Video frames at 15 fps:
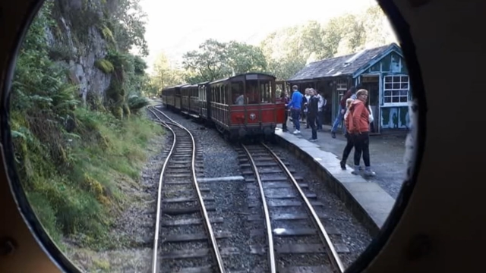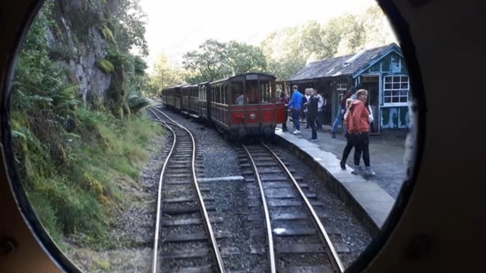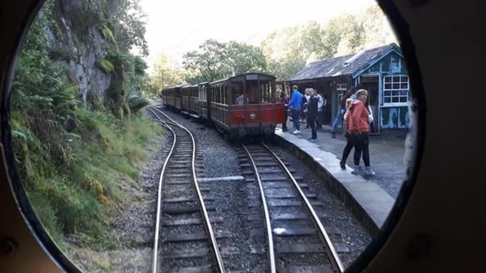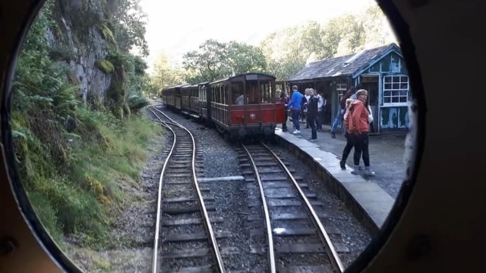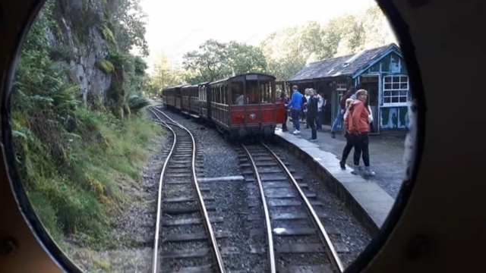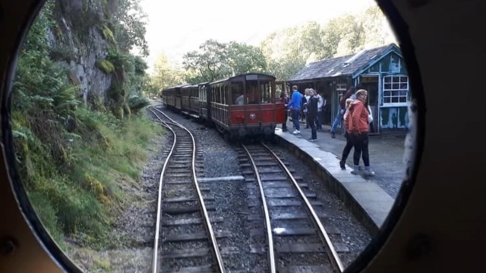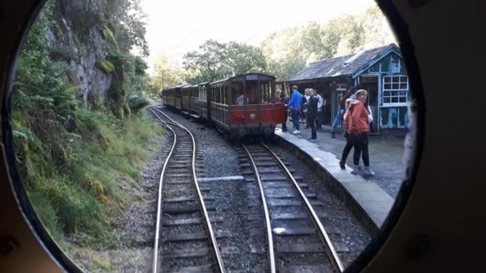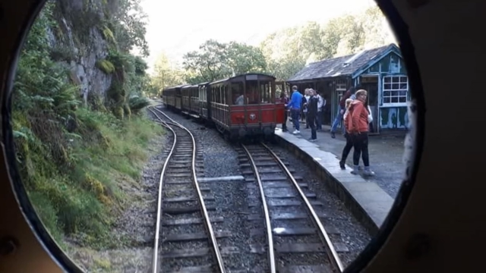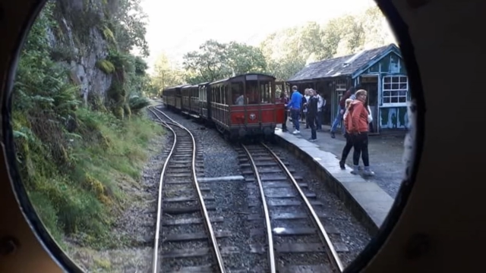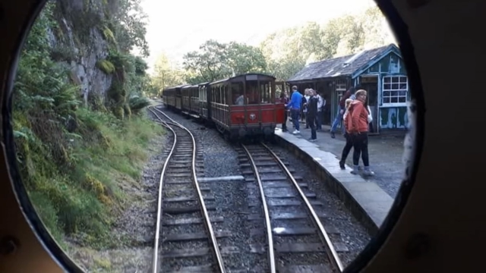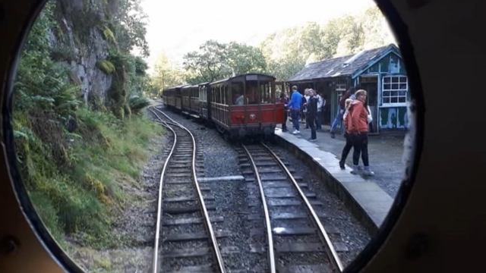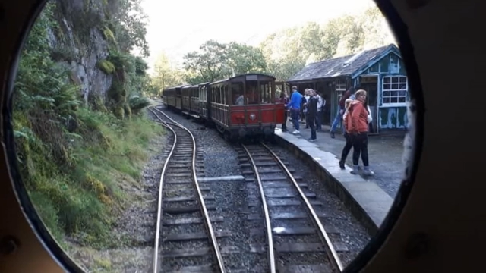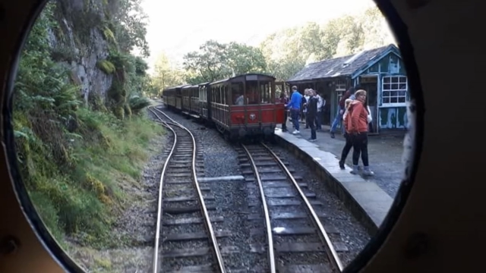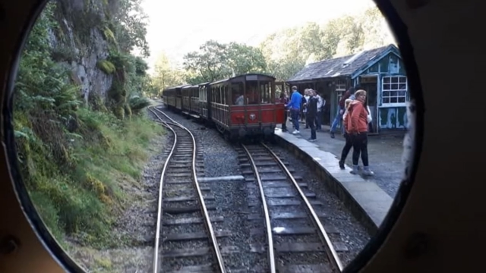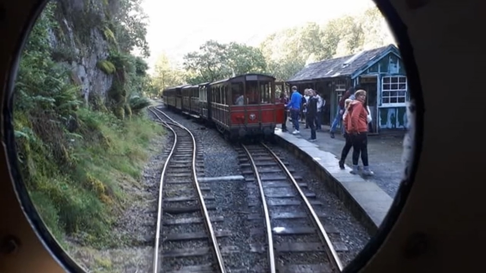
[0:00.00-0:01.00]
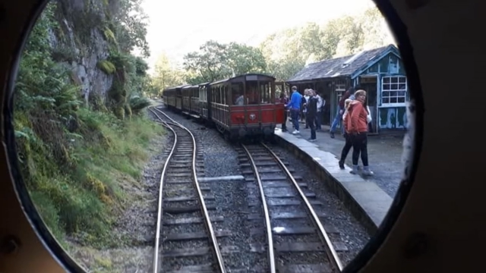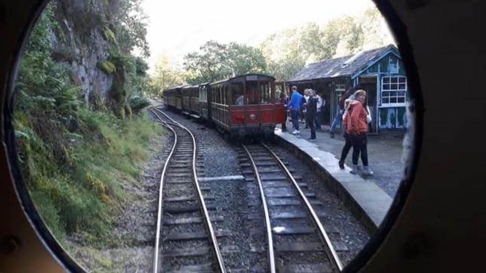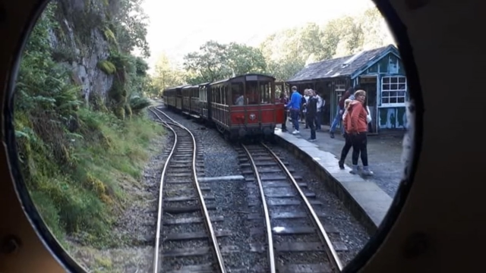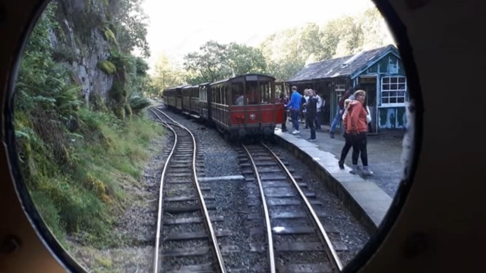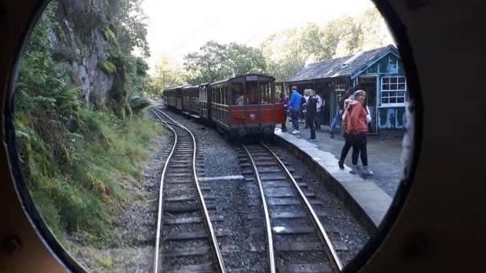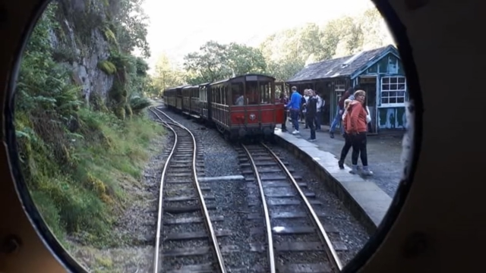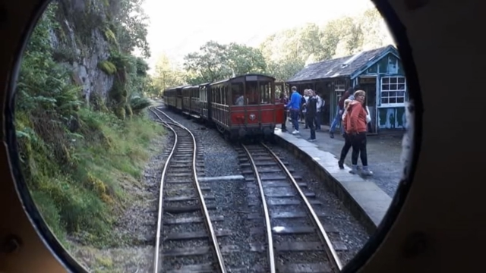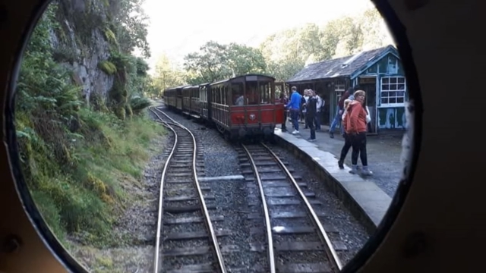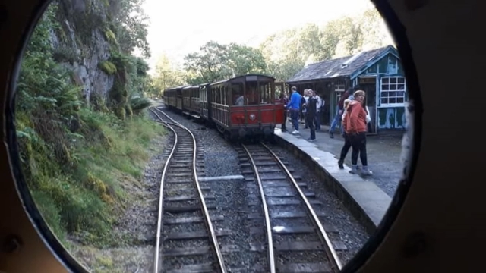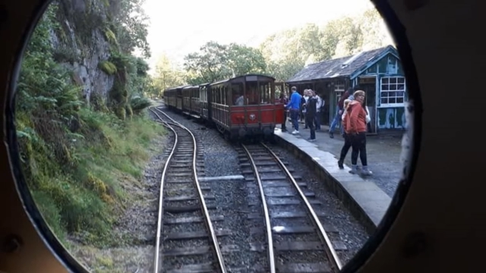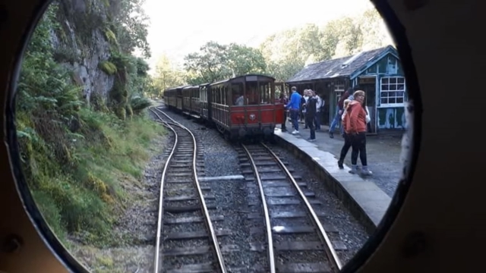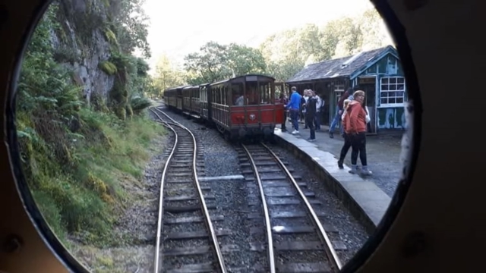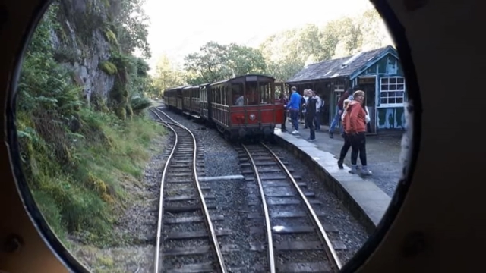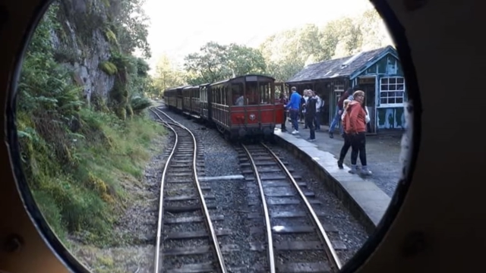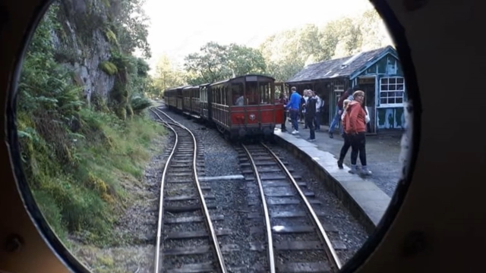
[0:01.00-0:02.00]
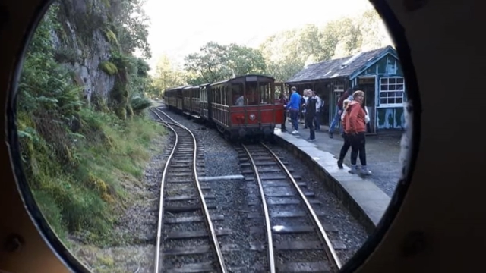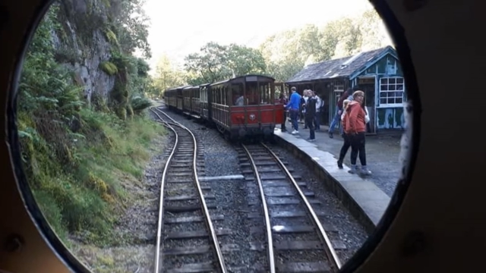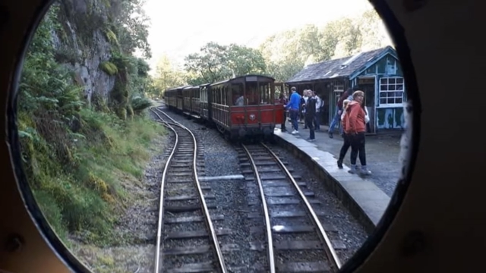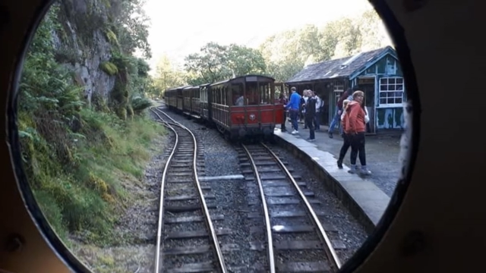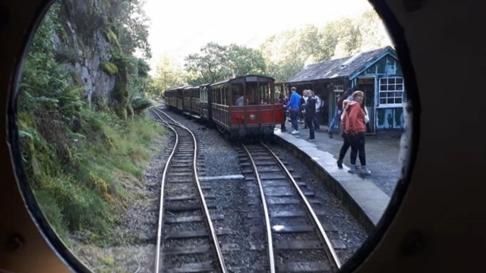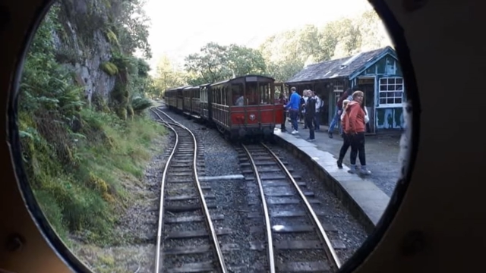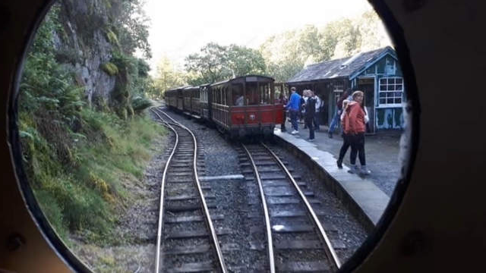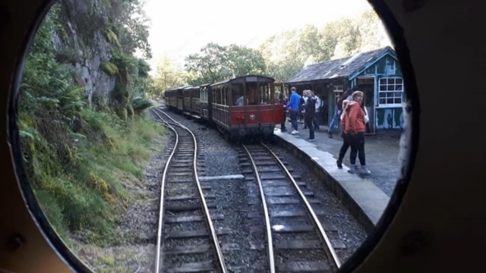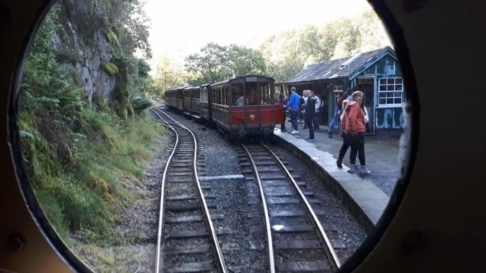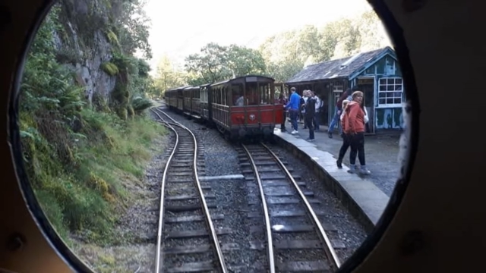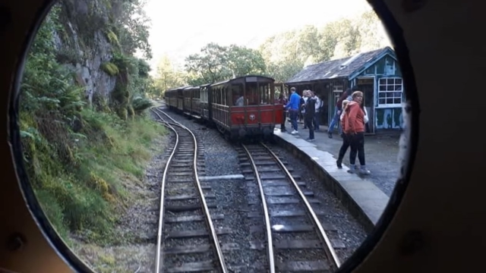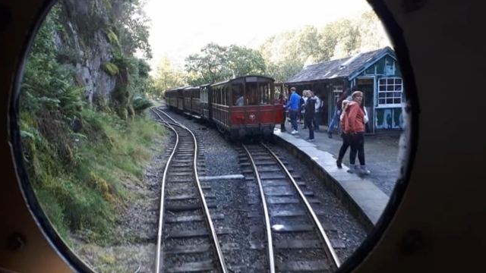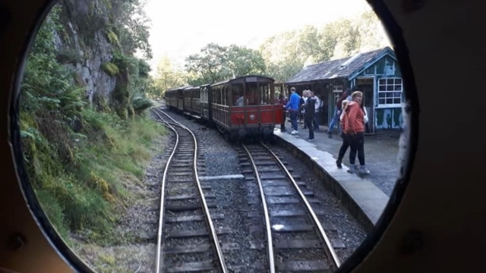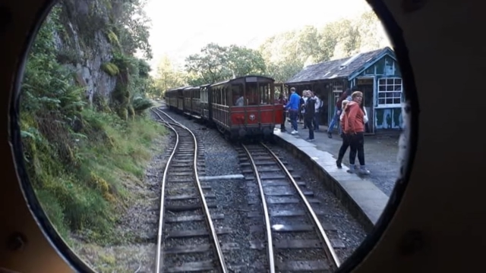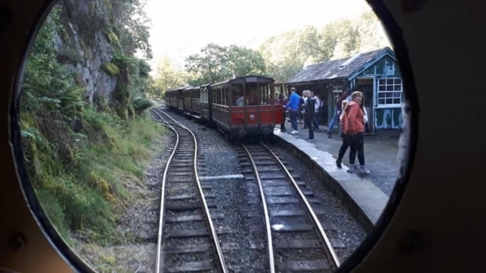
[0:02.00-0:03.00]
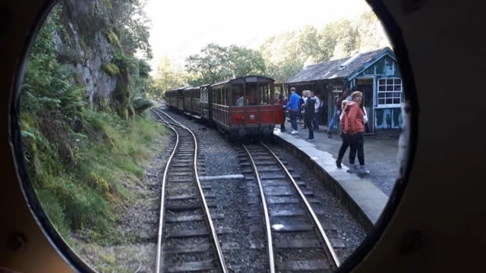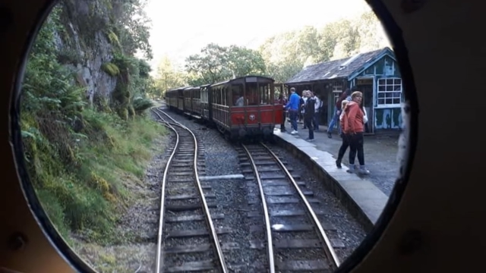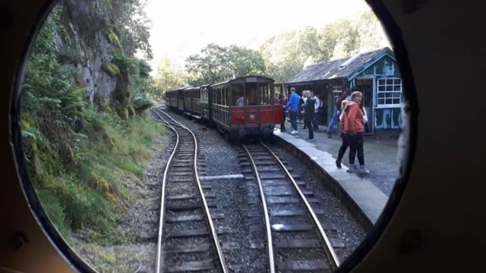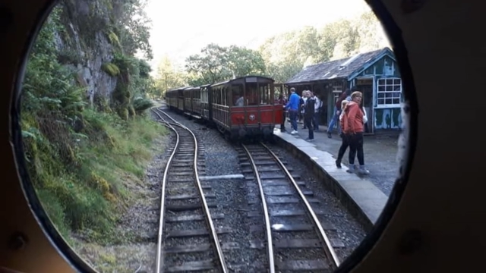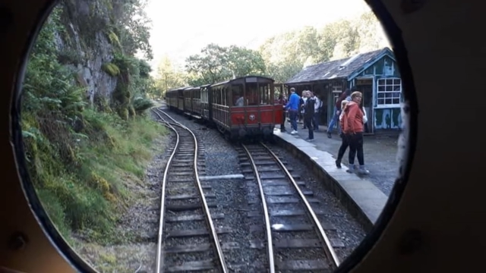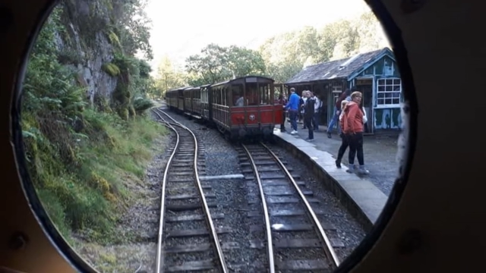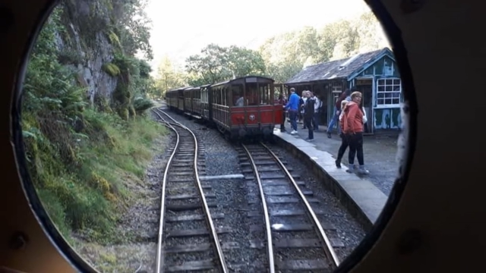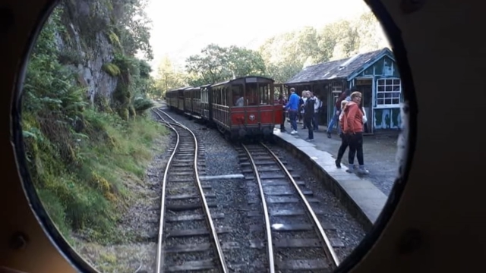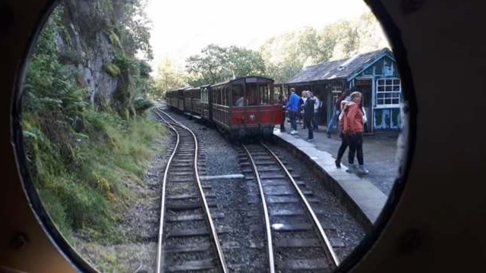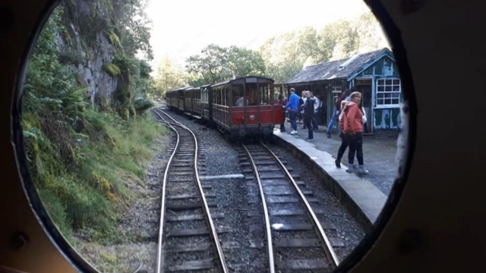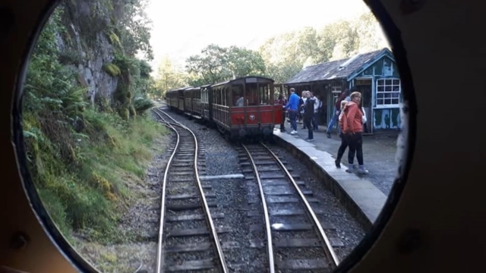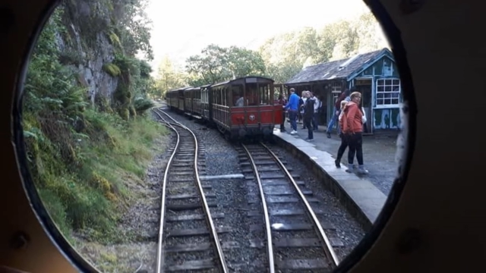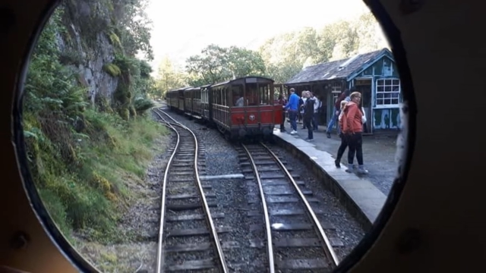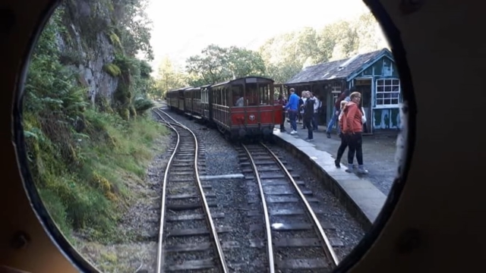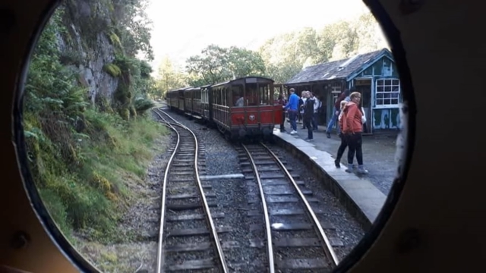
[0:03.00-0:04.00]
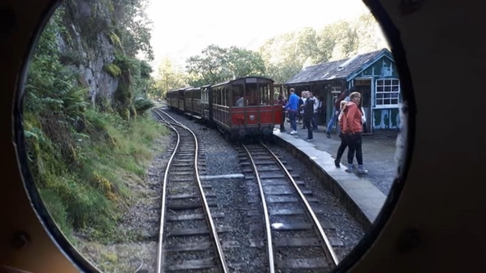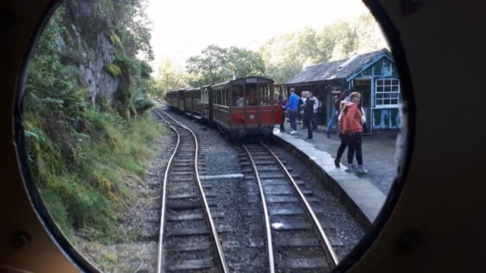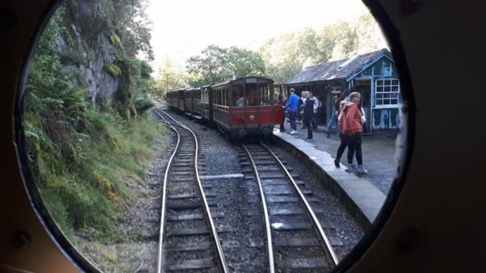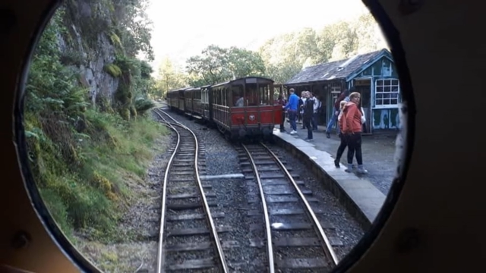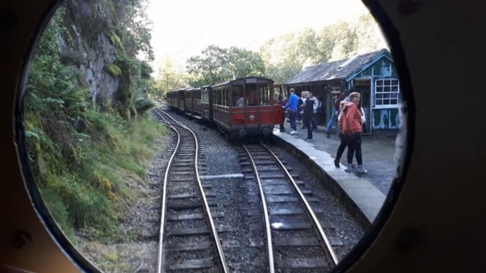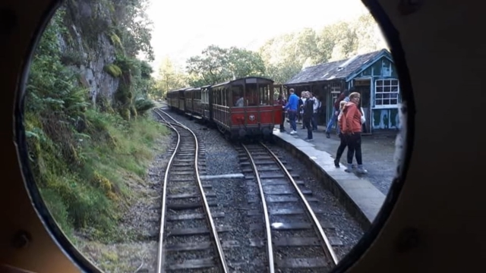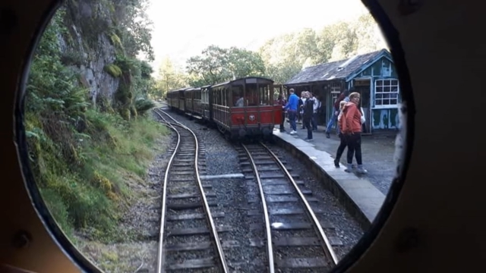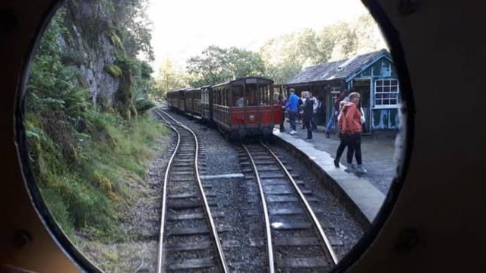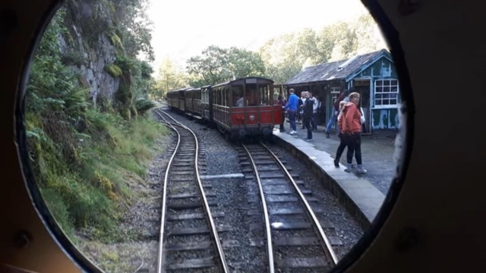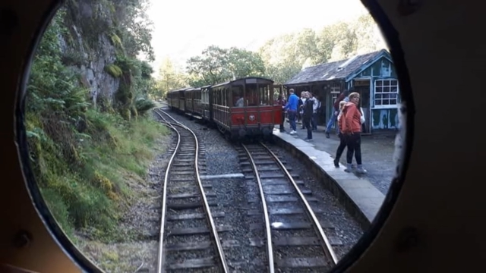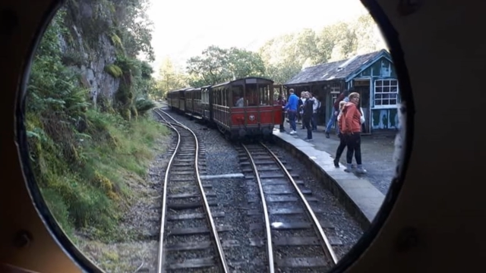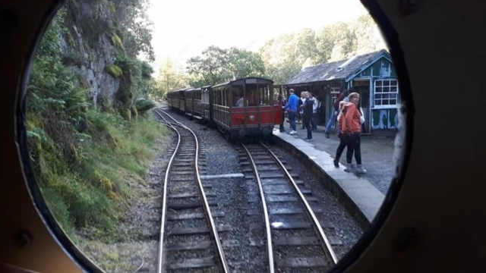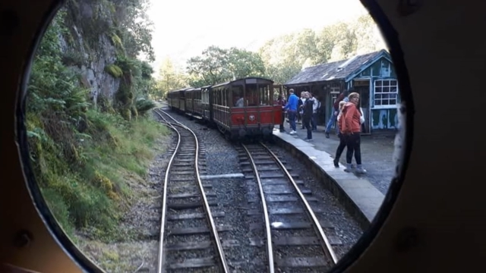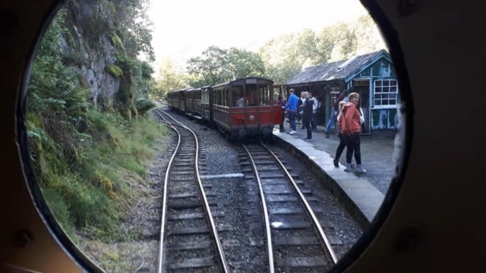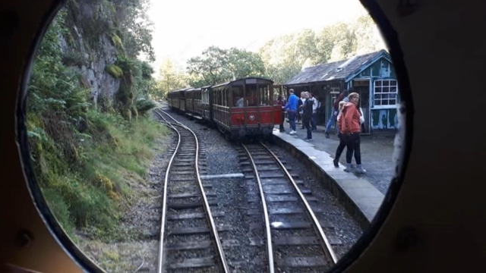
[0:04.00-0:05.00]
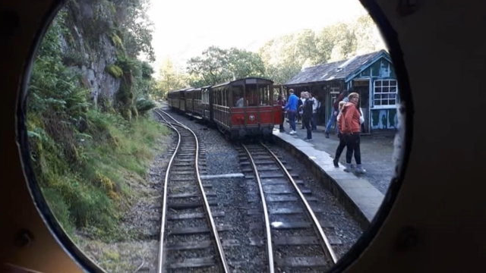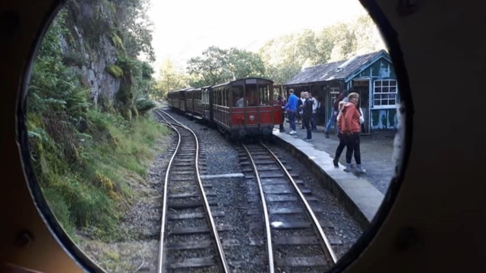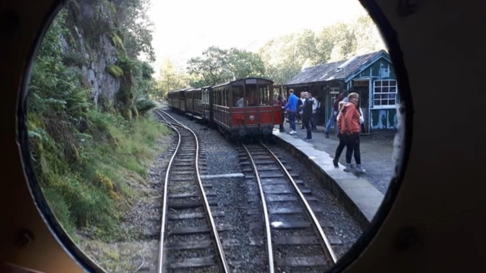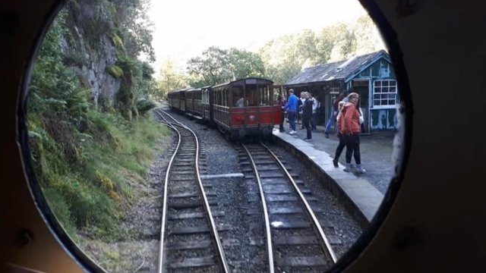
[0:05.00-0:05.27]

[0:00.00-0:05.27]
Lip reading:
(no speaker visible)